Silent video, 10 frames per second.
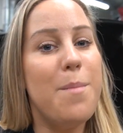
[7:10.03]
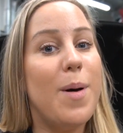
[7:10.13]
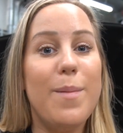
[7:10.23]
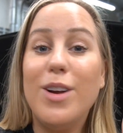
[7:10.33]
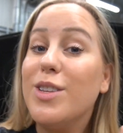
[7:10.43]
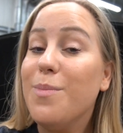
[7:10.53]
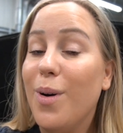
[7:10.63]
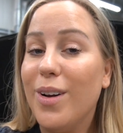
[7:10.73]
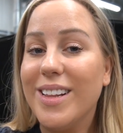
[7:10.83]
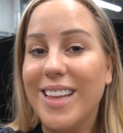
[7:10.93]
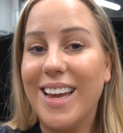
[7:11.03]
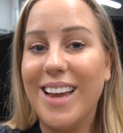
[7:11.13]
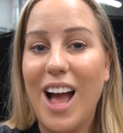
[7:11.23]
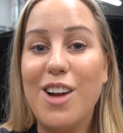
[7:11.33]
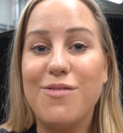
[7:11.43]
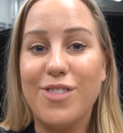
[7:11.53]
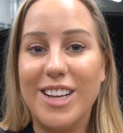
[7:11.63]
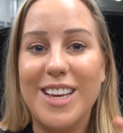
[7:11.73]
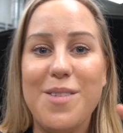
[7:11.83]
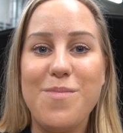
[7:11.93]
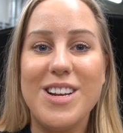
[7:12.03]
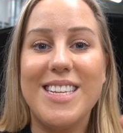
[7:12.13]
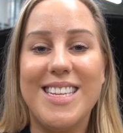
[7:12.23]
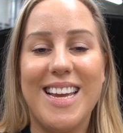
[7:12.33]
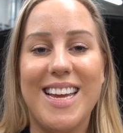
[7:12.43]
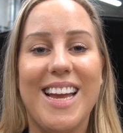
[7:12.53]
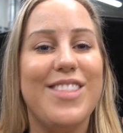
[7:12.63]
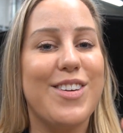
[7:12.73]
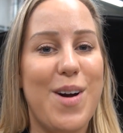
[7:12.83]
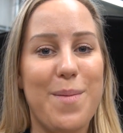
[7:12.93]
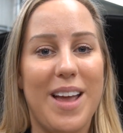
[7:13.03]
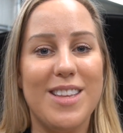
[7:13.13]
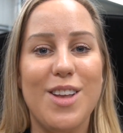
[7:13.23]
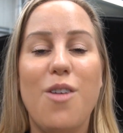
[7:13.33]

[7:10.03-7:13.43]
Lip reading: But most importantly, I really want to see in the comments